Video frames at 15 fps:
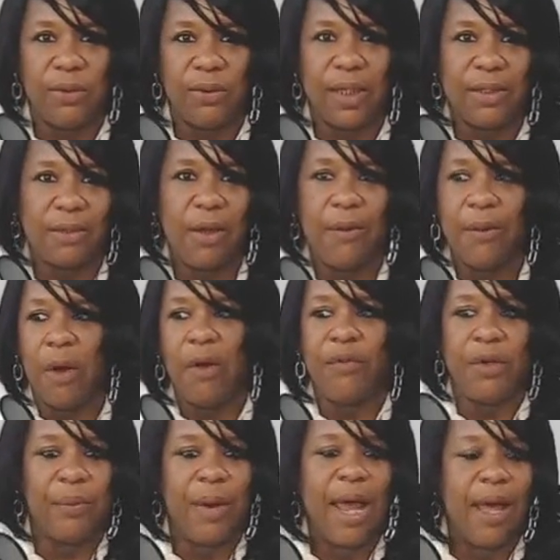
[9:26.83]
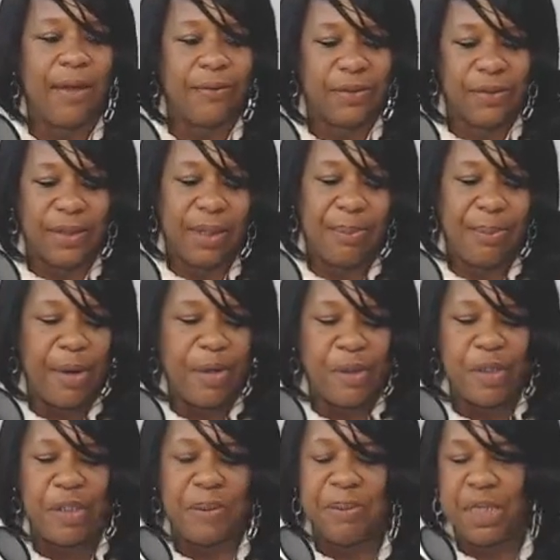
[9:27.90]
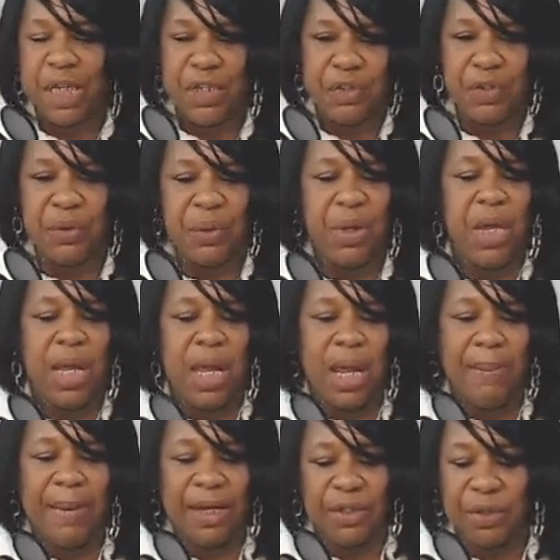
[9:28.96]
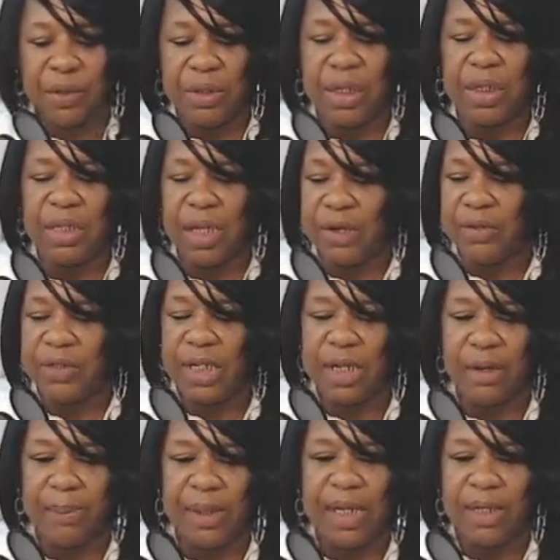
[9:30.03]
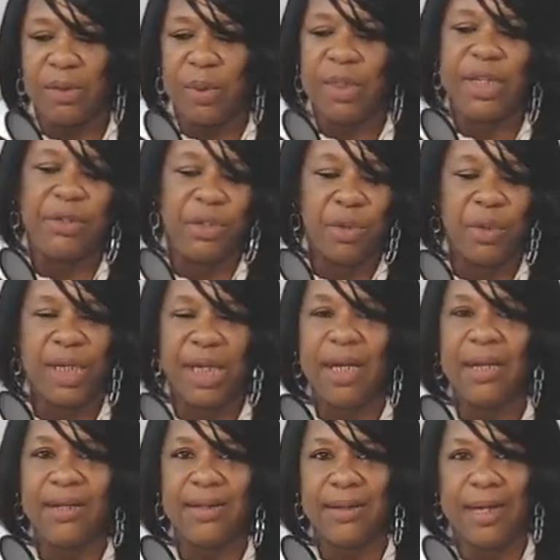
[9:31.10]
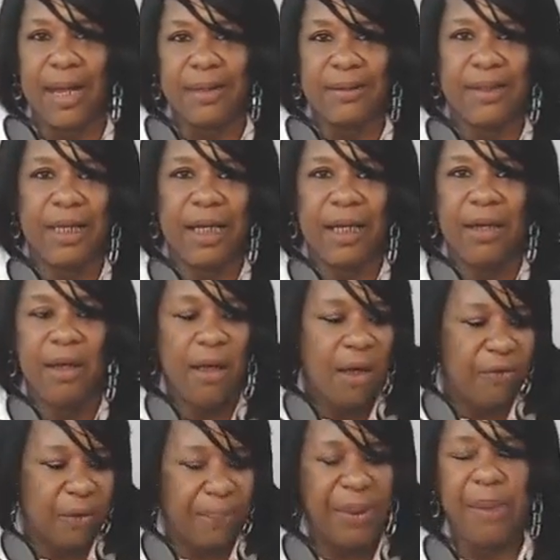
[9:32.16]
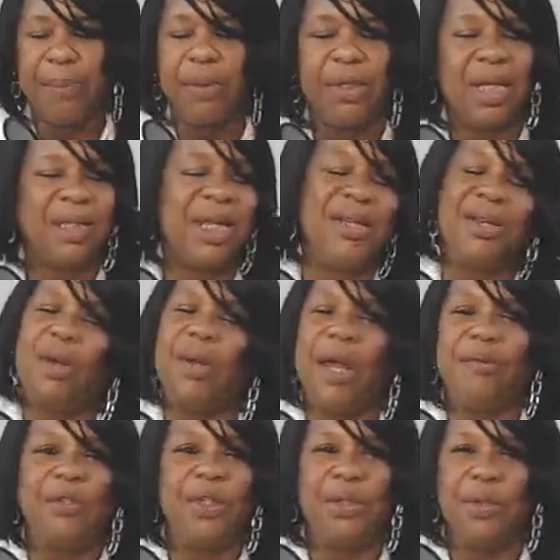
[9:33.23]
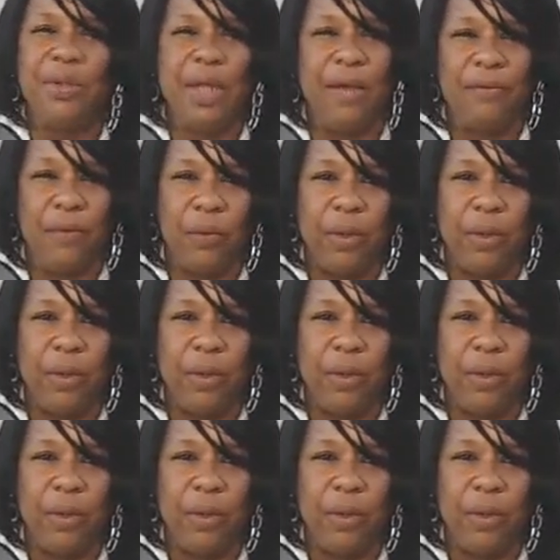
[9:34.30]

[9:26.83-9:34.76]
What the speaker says: Let's go over to Ralph's and purchase some tissue and make sure that there's here, because what they're doing is a nice thing for people that they don't have to do that for.